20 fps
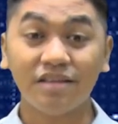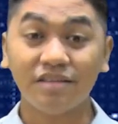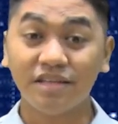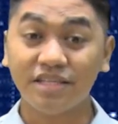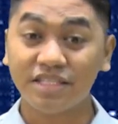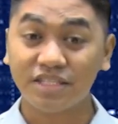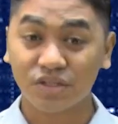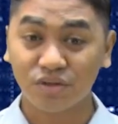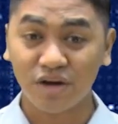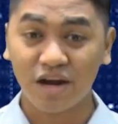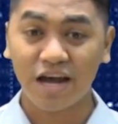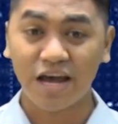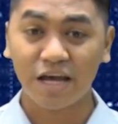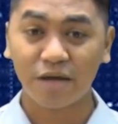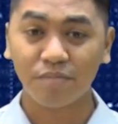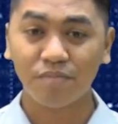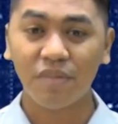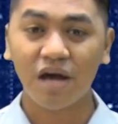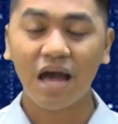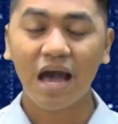
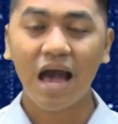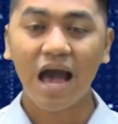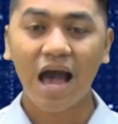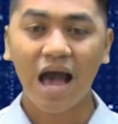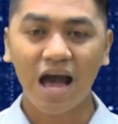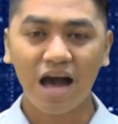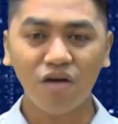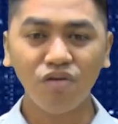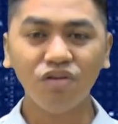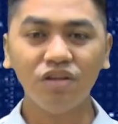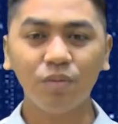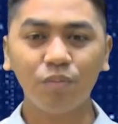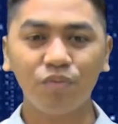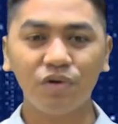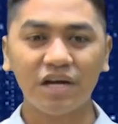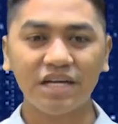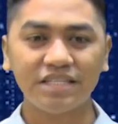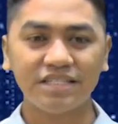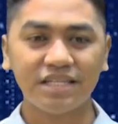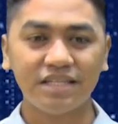describe how the
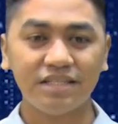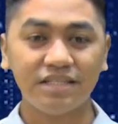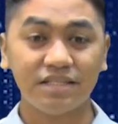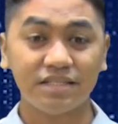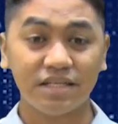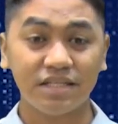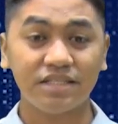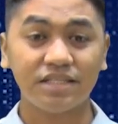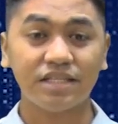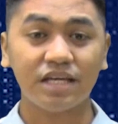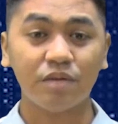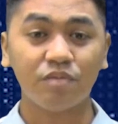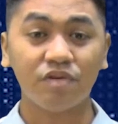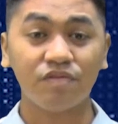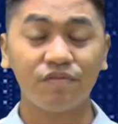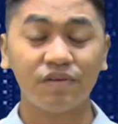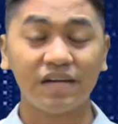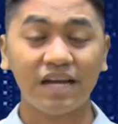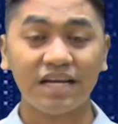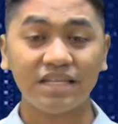present system of
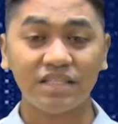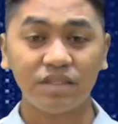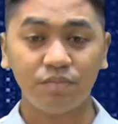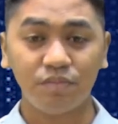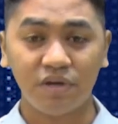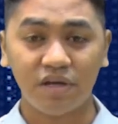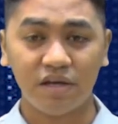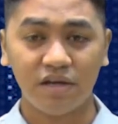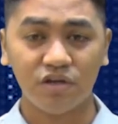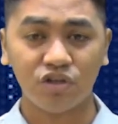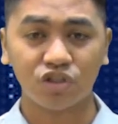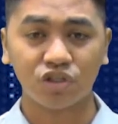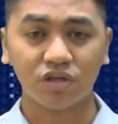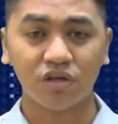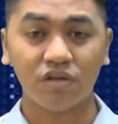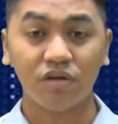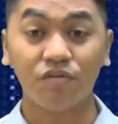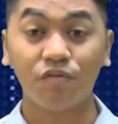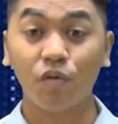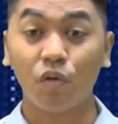
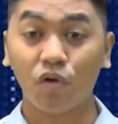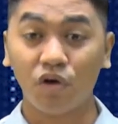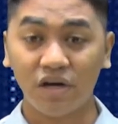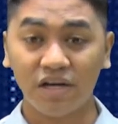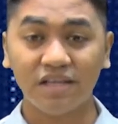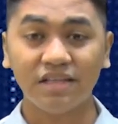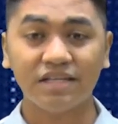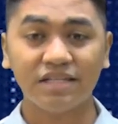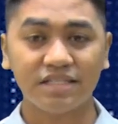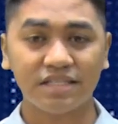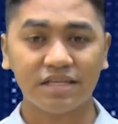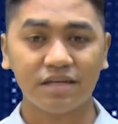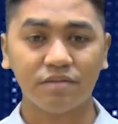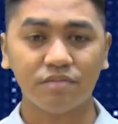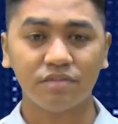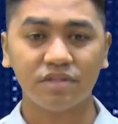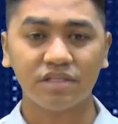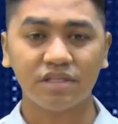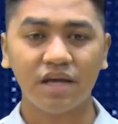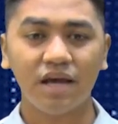classification of
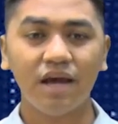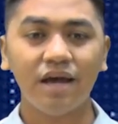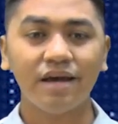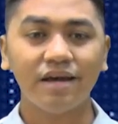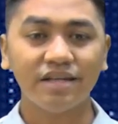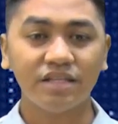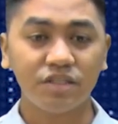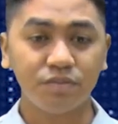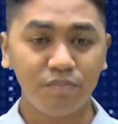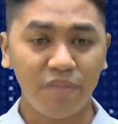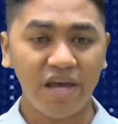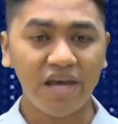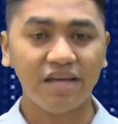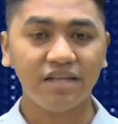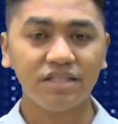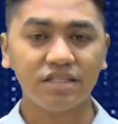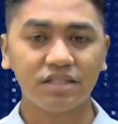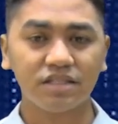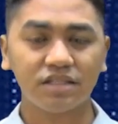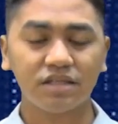organisms is
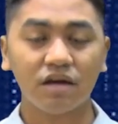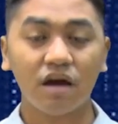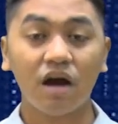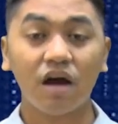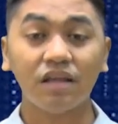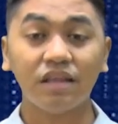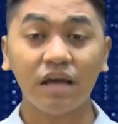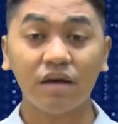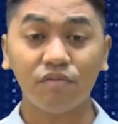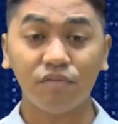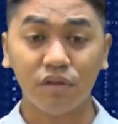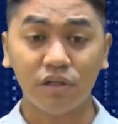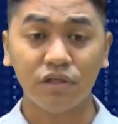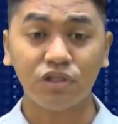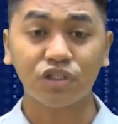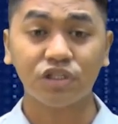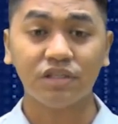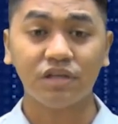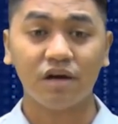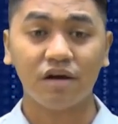based on
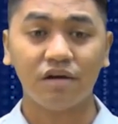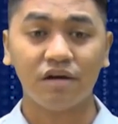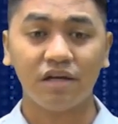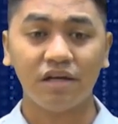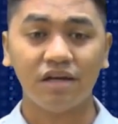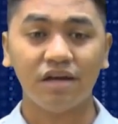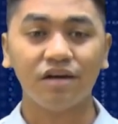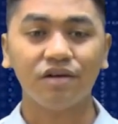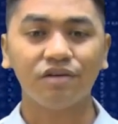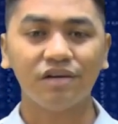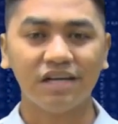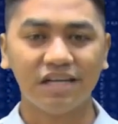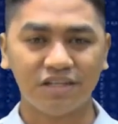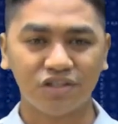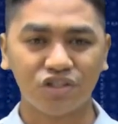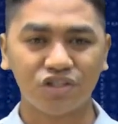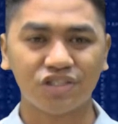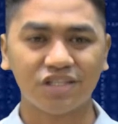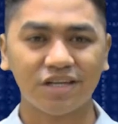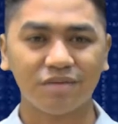evolutionary
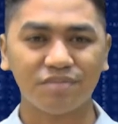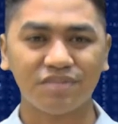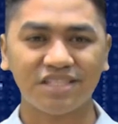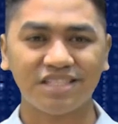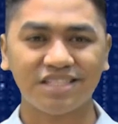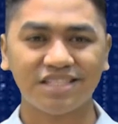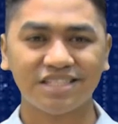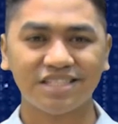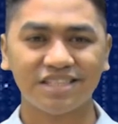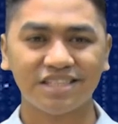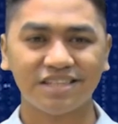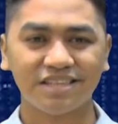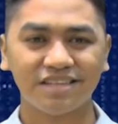relationships.